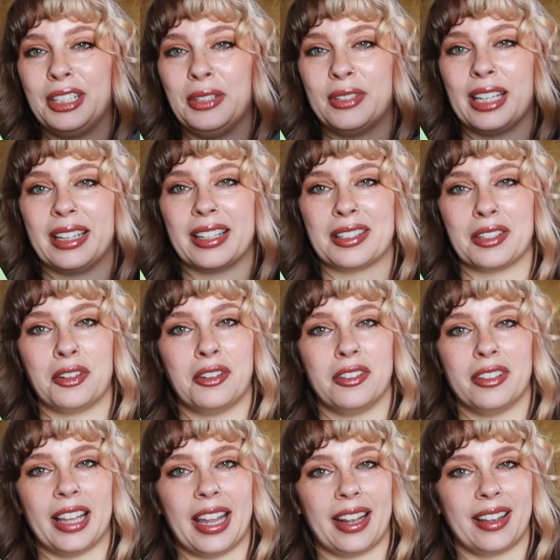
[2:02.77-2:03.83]
using this
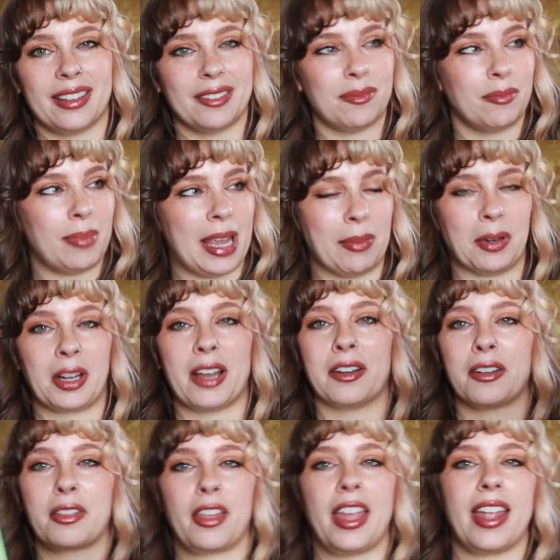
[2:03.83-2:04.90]
little like paper
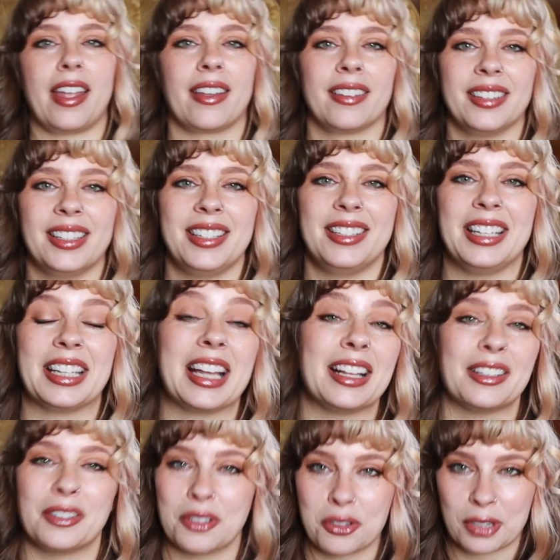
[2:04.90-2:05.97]
cutter thing to cut
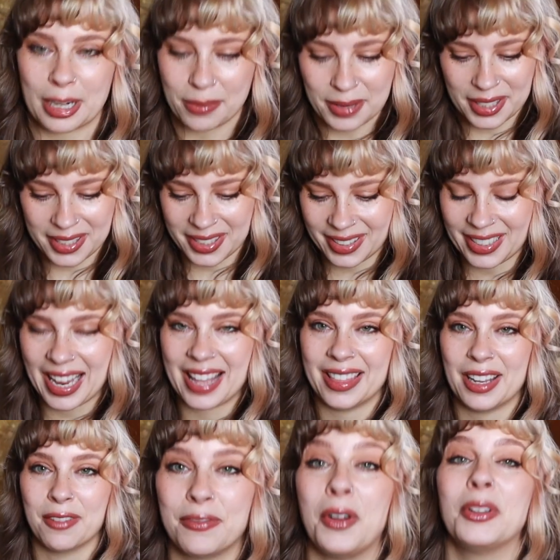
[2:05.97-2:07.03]
little strips and
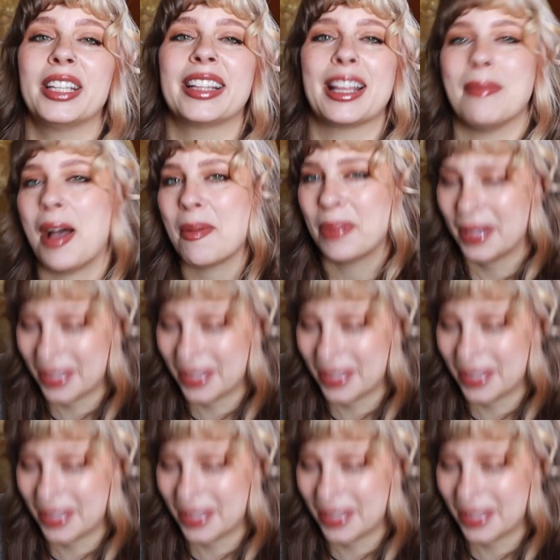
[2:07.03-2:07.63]
then folding them up.